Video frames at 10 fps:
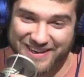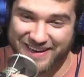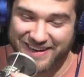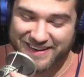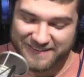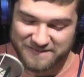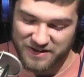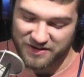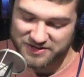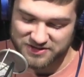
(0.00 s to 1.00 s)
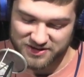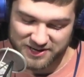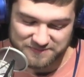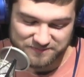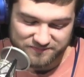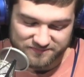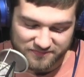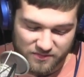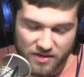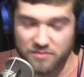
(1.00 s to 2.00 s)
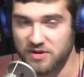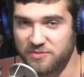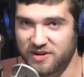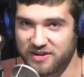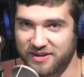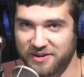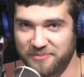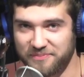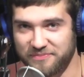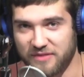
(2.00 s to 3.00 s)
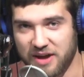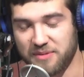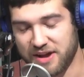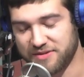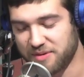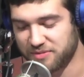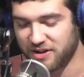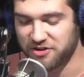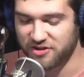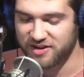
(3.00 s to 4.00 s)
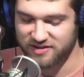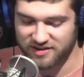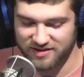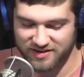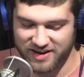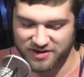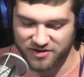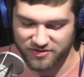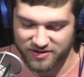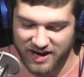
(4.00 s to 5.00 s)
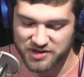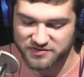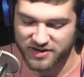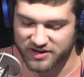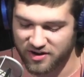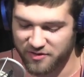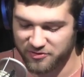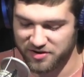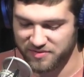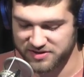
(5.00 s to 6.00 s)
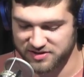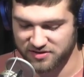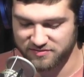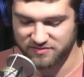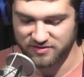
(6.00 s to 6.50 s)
you. No, it's all right. Maybe I didn't. I'm telling you, I did. I knew. I was very confident in myself.